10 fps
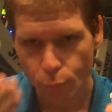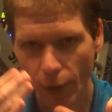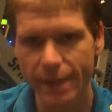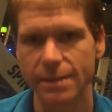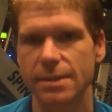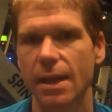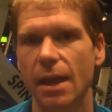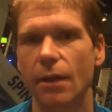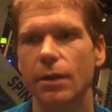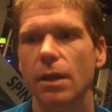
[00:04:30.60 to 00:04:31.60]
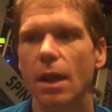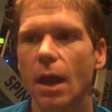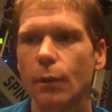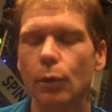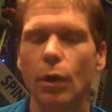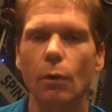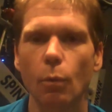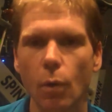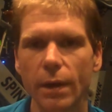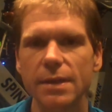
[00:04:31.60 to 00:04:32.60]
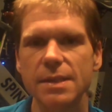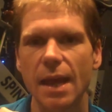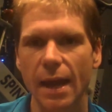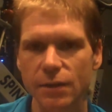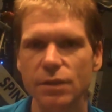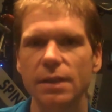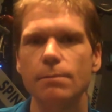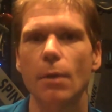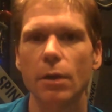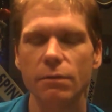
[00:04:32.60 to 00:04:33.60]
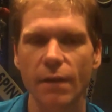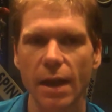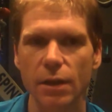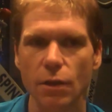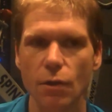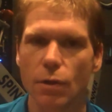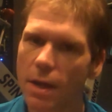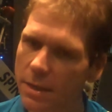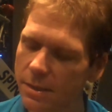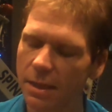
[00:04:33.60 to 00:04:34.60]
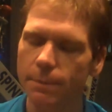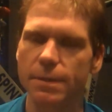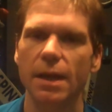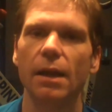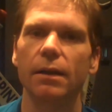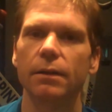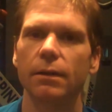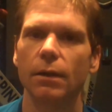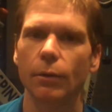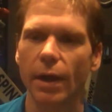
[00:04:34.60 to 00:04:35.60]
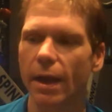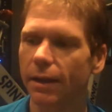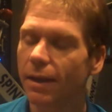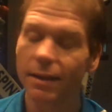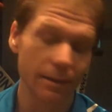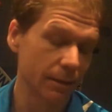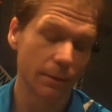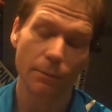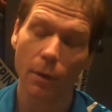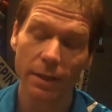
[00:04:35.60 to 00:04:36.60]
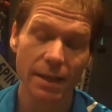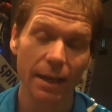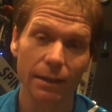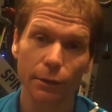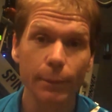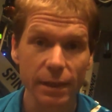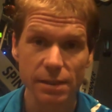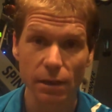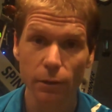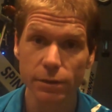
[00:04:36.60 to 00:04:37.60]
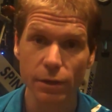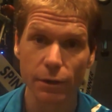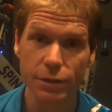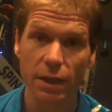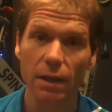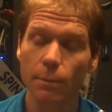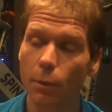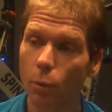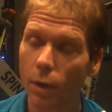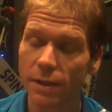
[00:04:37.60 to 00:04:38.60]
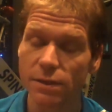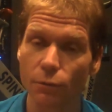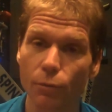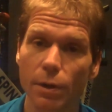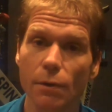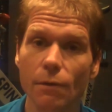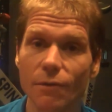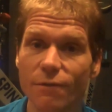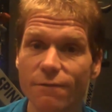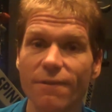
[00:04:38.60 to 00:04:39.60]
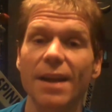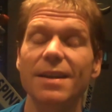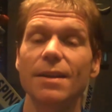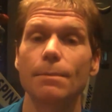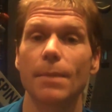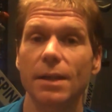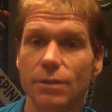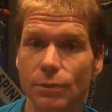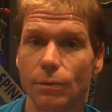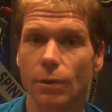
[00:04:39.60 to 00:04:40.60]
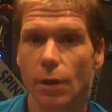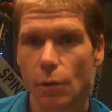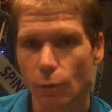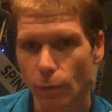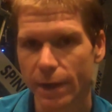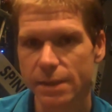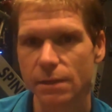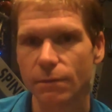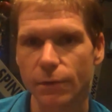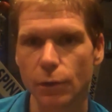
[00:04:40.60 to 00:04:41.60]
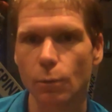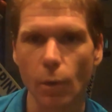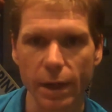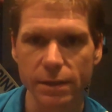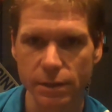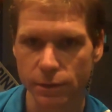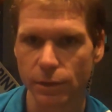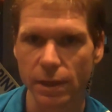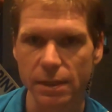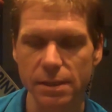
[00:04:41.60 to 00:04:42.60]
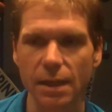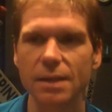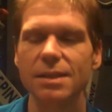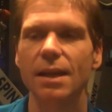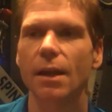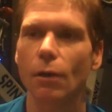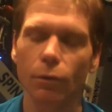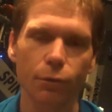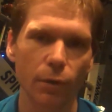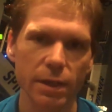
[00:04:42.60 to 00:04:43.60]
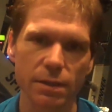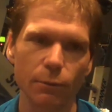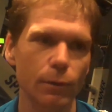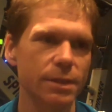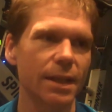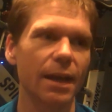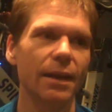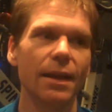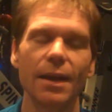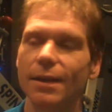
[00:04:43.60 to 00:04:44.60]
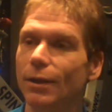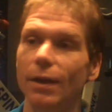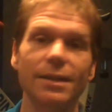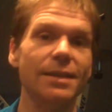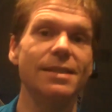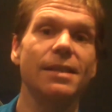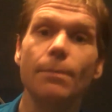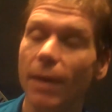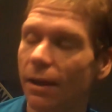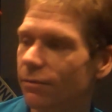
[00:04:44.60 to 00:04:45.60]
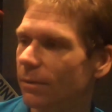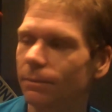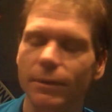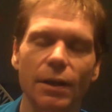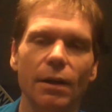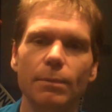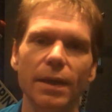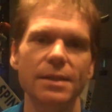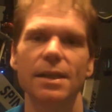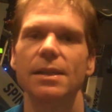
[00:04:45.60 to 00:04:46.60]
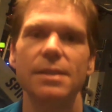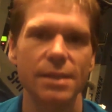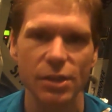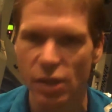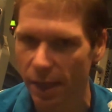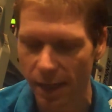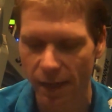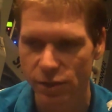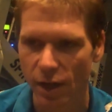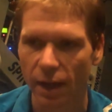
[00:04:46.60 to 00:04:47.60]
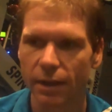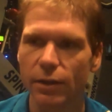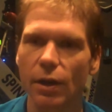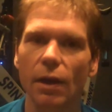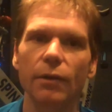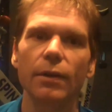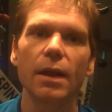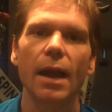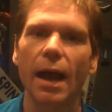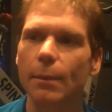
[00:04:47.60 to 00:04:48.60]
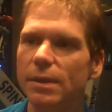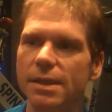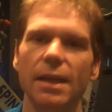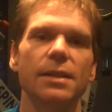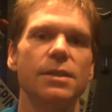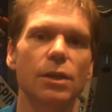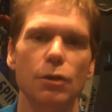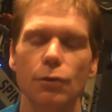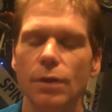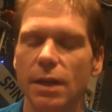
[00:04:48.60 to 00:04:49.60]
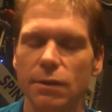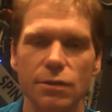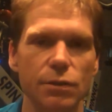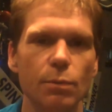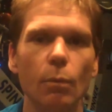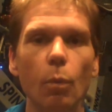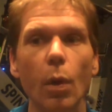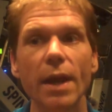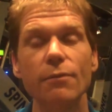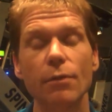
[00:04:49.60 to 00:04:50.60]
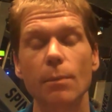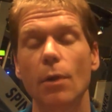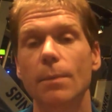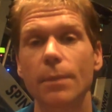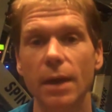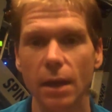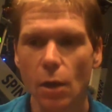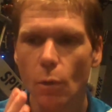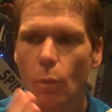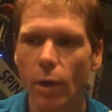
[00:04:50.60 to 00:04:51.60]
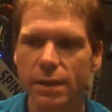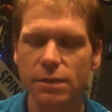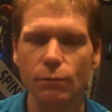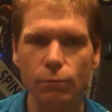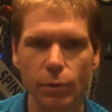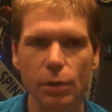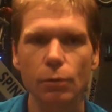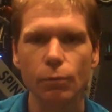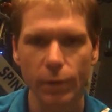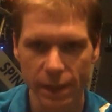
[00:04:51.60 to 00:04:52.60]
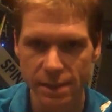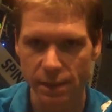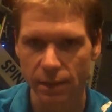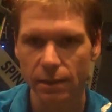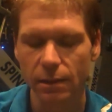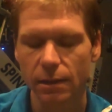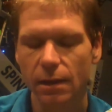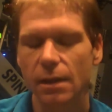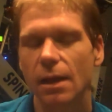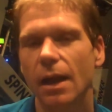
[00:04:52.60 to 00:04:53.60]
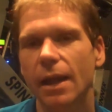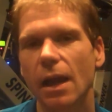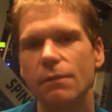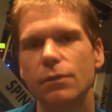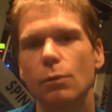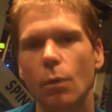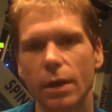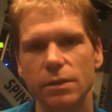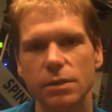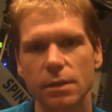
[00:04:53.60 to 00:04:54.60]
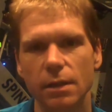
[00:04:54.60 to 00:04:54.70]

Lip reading: break it down and look at what is actually motivating you deep down. Okay, might take a little bit of soul searching, but what is the real fundamental reason for you wanting to do this? Is it a health reason? Was there, didn't stem back from, being teased as a teenager? Is there insecurity issues? Whatever it might be, what is the real reason, okay, for you wanting